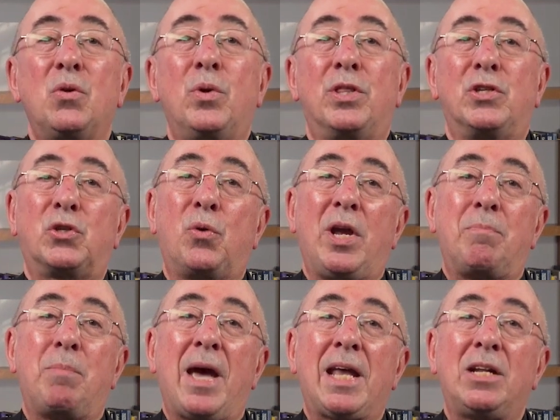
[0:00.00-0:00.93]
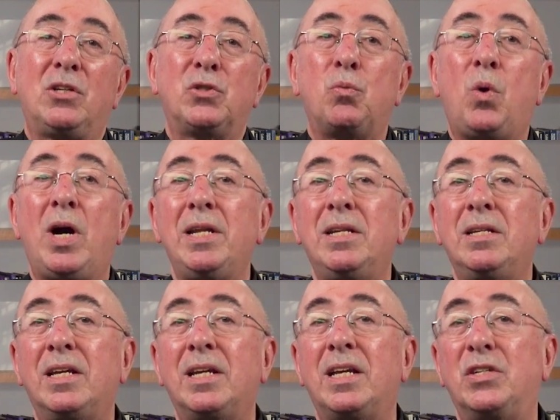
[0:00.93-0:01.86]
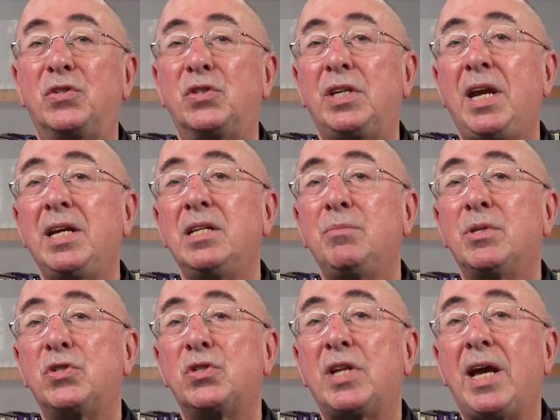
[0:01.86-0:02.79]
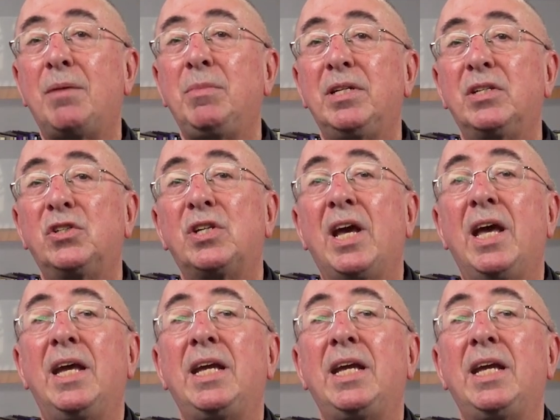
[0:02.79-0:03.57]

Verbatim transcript: With his great battles won, his kingdom established,